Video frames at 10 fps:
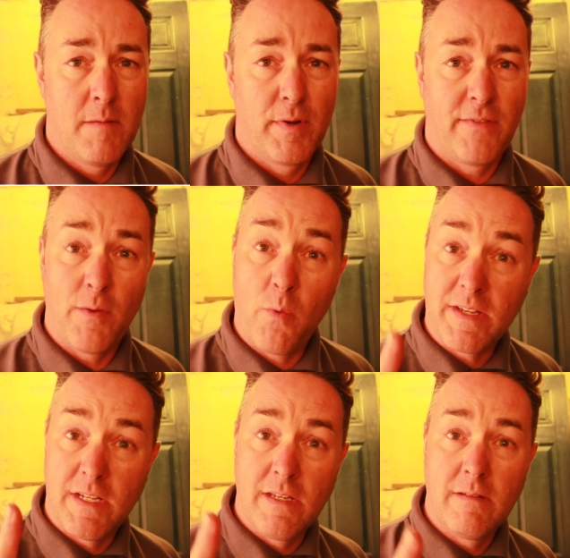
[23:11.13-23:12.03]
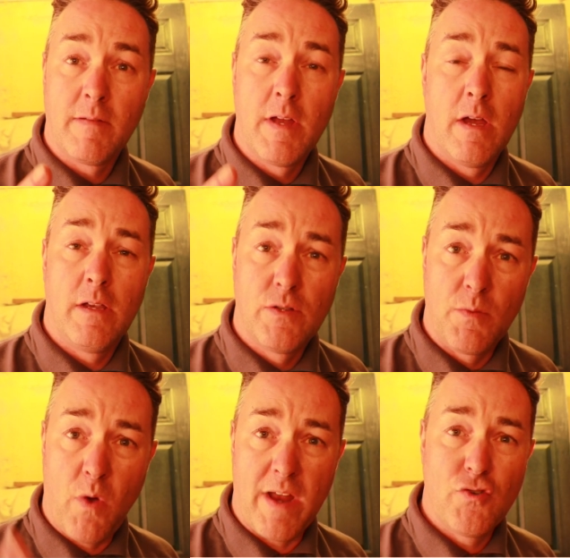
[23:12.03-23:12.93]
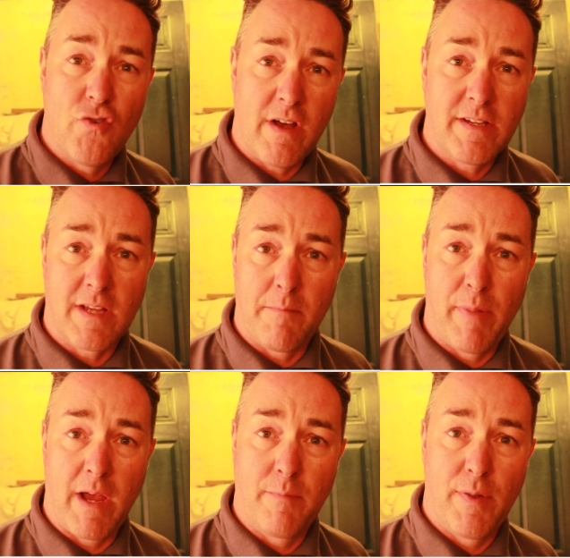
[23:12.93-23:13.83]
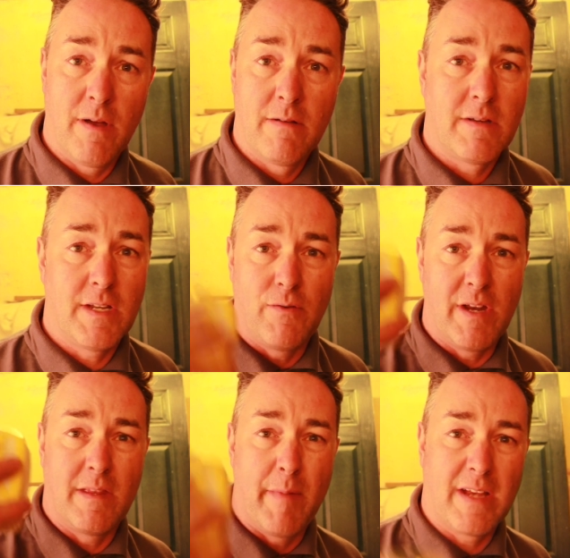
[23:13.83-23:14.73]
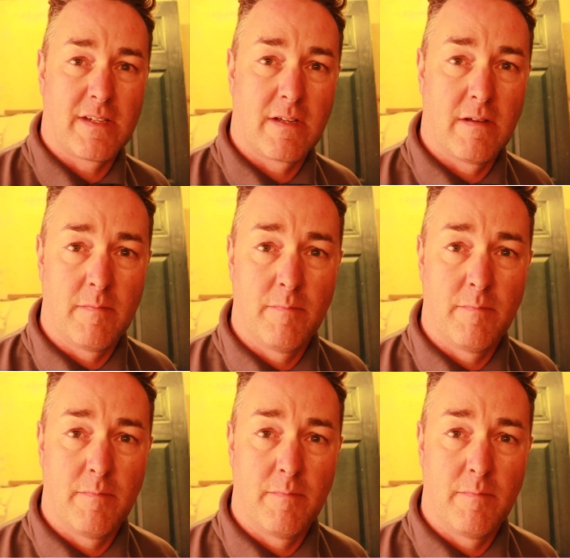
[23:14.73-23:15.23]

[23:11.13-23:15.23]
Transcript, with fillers: But if you're wetting, using wet and dry sandpaper, you don't need the mask,